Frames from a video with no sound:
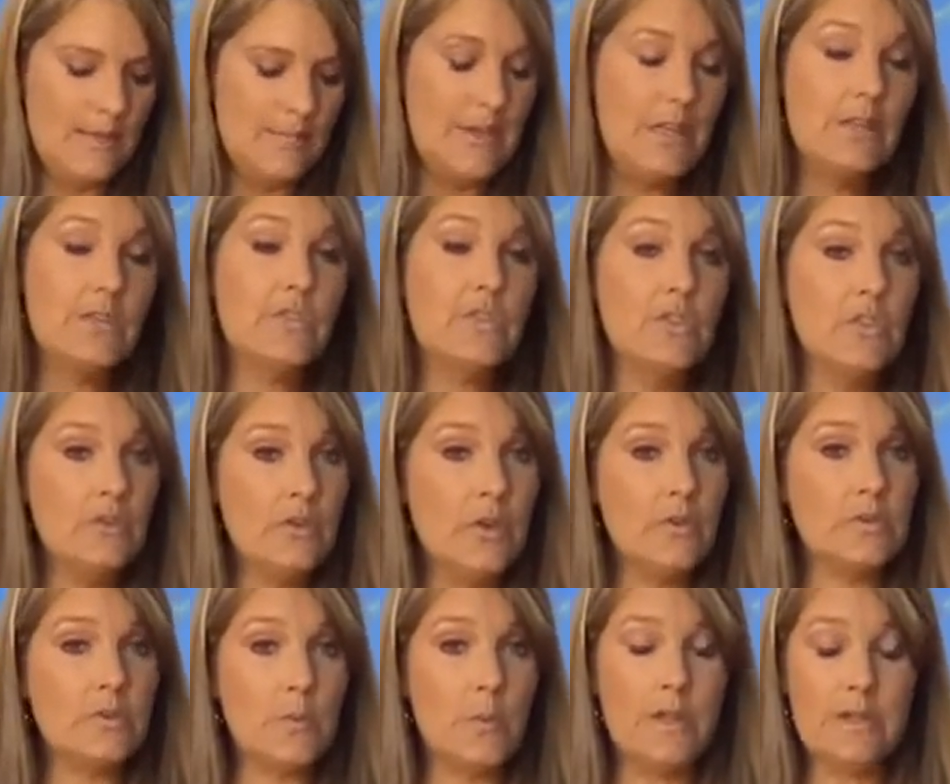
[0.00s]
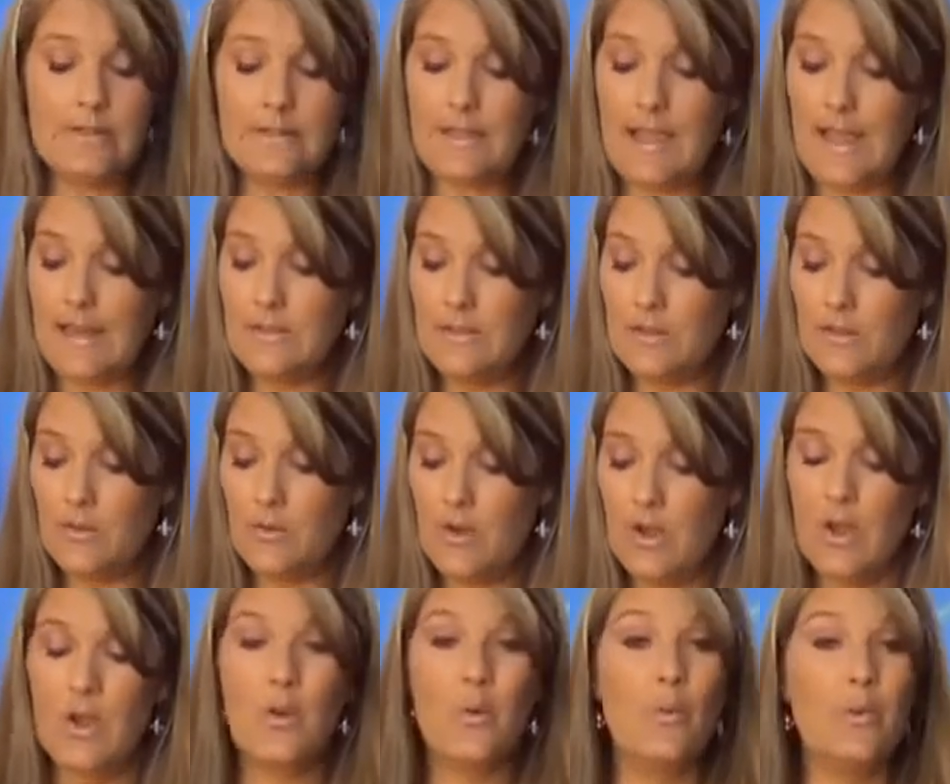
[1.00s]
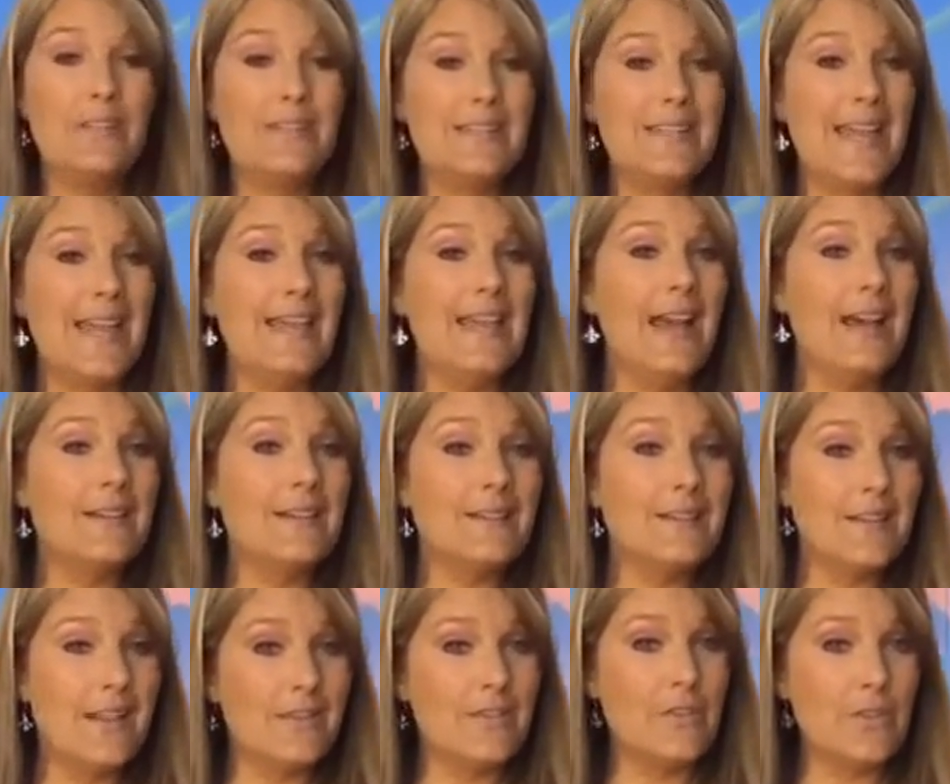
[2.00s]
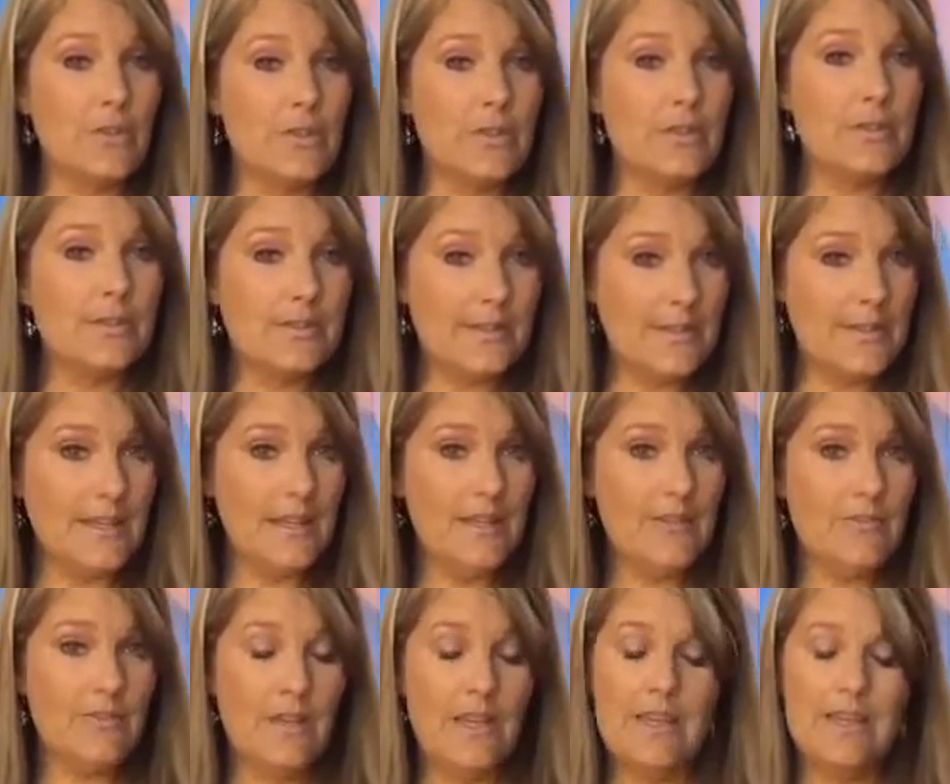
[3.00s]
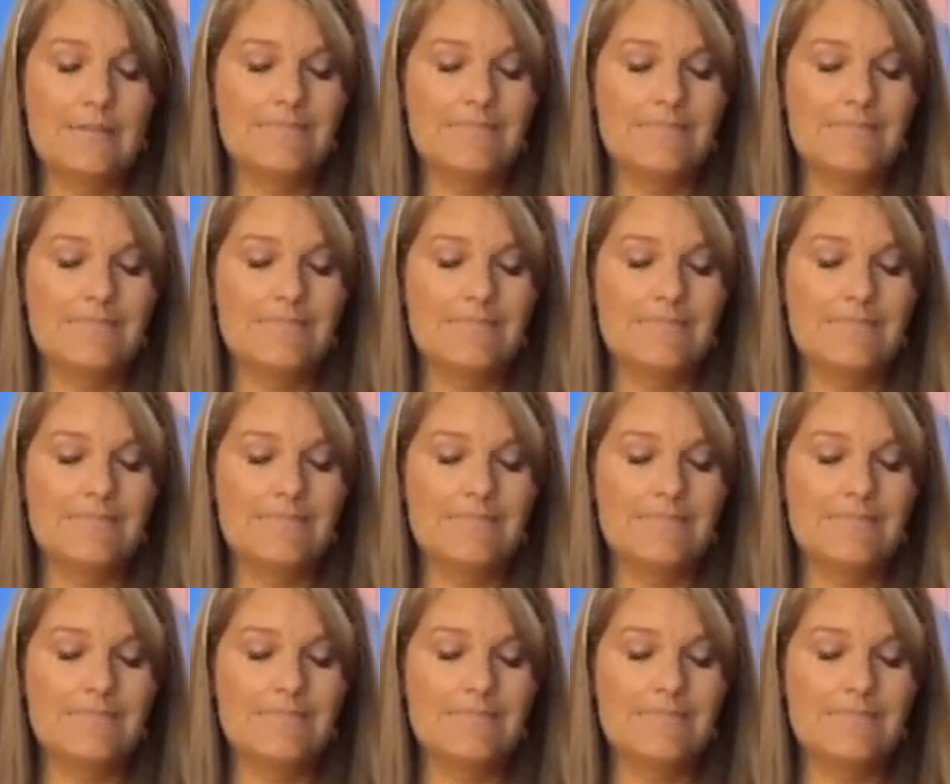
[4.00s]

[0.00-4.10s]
because you know as well as I do, when you take out a sensor sleeve,